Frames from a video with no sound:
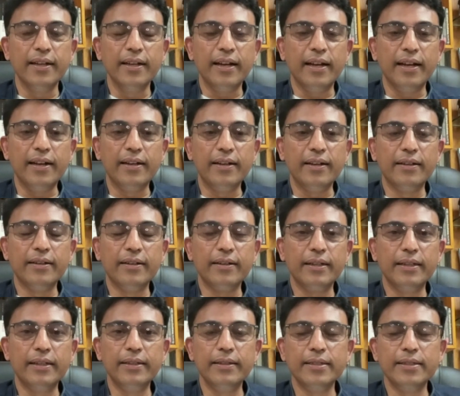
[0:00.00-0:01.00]
And
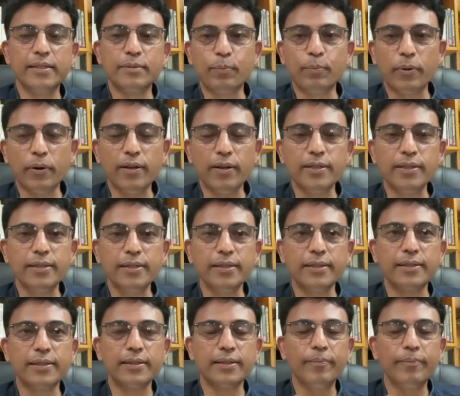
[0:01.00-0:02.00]
in this
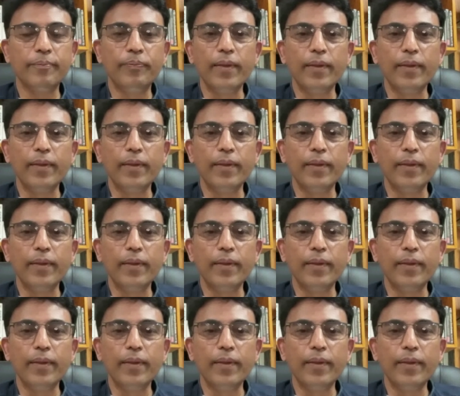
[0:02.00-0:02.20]
process,